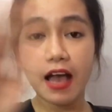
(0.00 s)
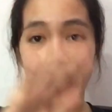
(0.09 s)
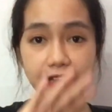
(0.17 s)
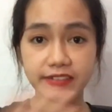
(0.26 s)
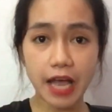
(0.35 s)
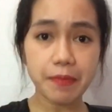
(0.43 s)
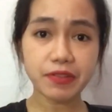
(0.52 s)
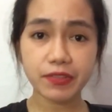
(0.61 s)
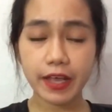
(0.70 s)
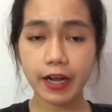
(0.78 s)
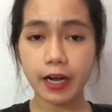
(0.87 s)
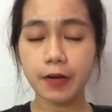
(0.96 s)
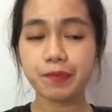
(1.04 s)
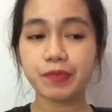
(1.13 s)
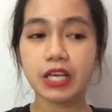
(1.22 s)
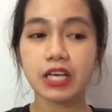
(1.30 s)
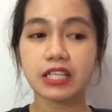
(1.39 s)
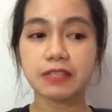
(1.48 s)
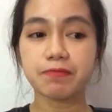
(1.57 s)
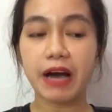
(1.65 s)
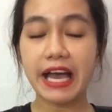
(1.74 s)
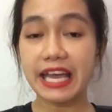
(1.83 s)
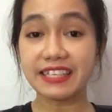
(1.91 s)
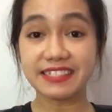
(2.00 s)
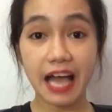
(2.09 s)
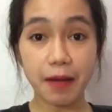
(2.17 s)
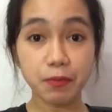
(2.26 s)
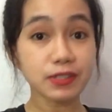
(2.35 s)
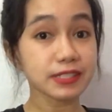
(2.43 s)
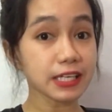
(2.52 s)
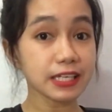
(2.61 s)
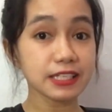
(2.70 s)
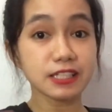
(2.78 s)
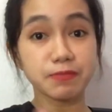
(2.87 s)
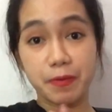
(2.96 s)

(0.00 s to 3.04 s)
I type it there, my example sentences,